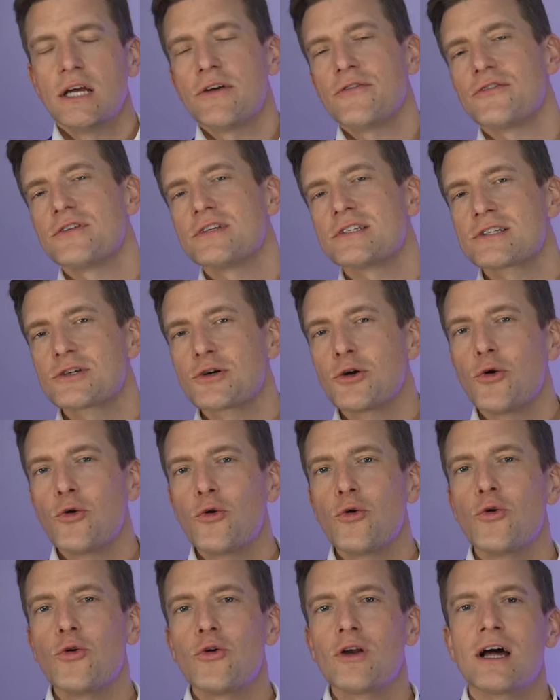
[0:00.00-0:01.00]
If this
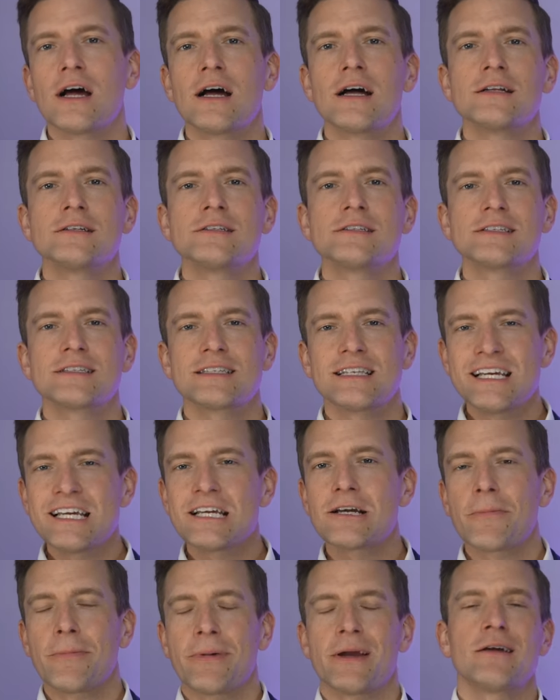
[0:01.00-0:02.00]
cool and
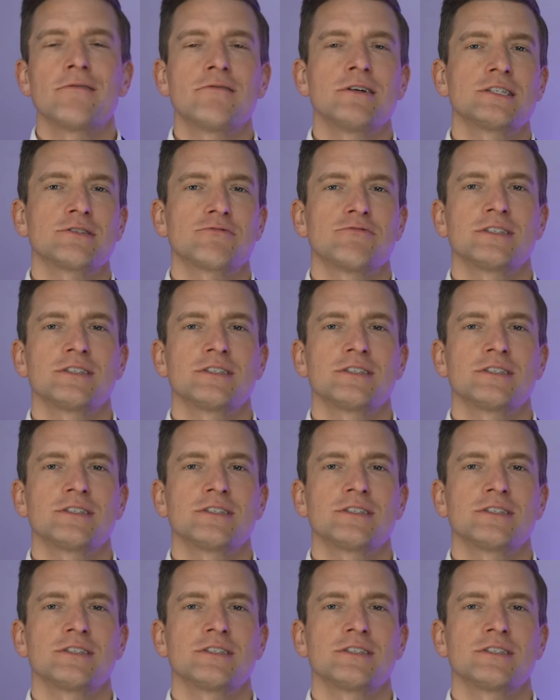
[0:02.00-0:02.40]
sleek appearance